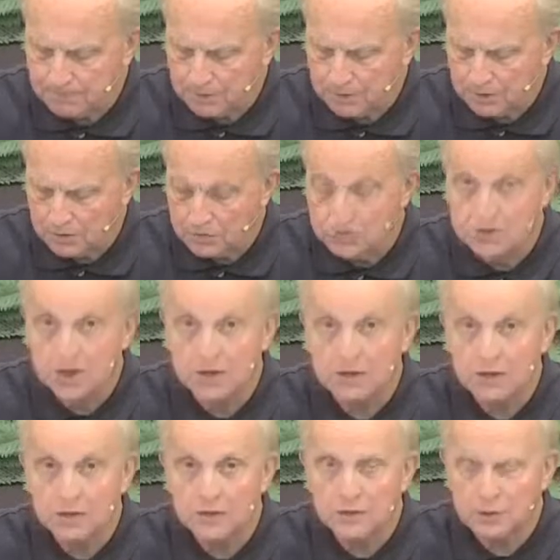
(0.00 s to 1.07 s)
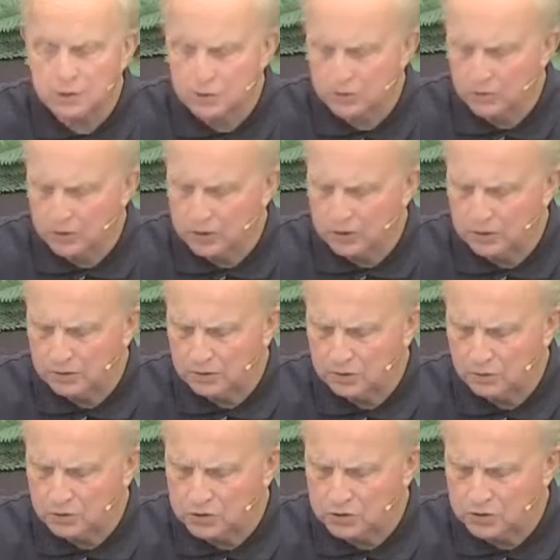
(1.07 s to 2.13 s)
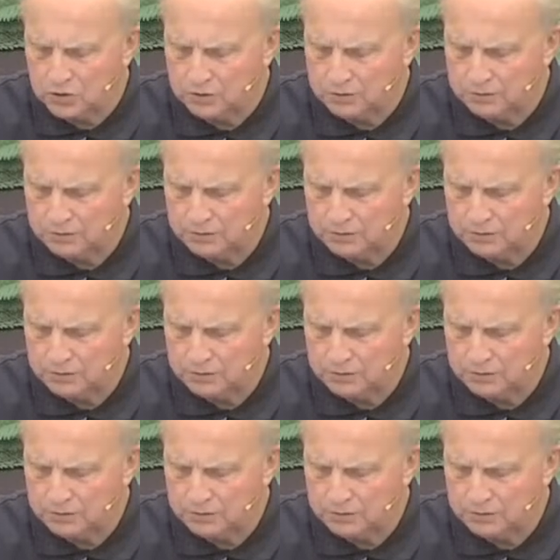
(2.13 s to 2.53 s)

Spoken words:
understand that to the degree we should.